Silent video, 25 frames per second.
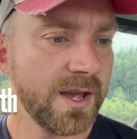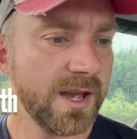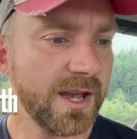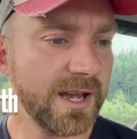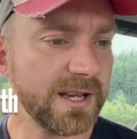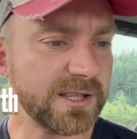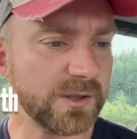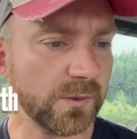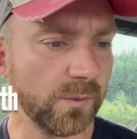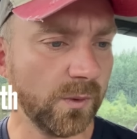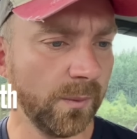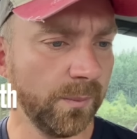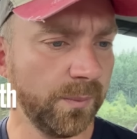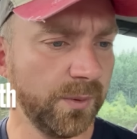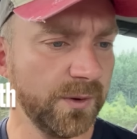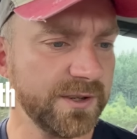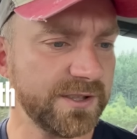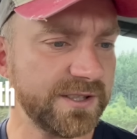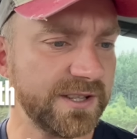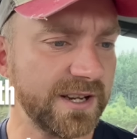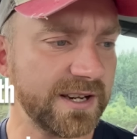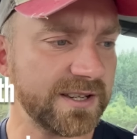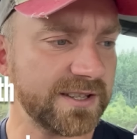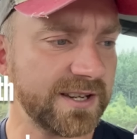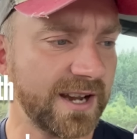It's a 1.6
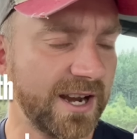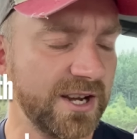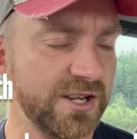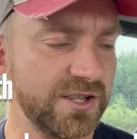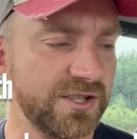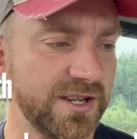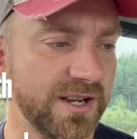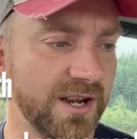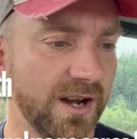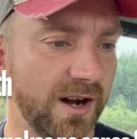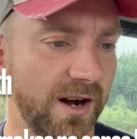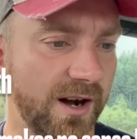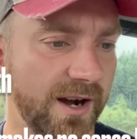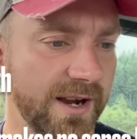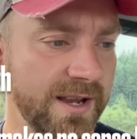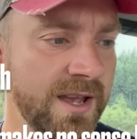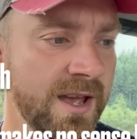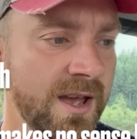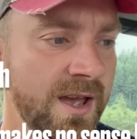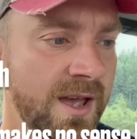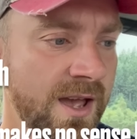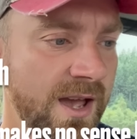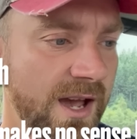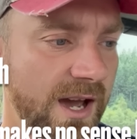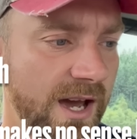HDI,
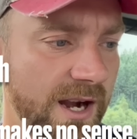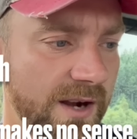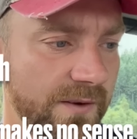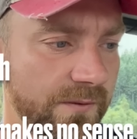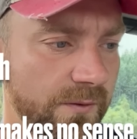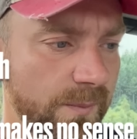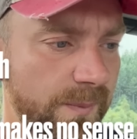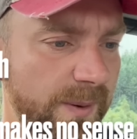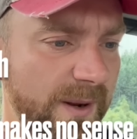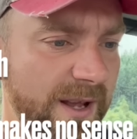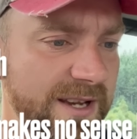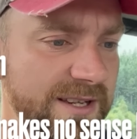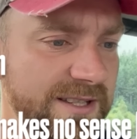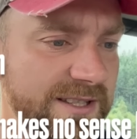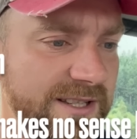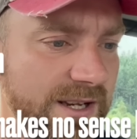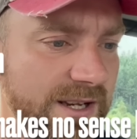and I've replaced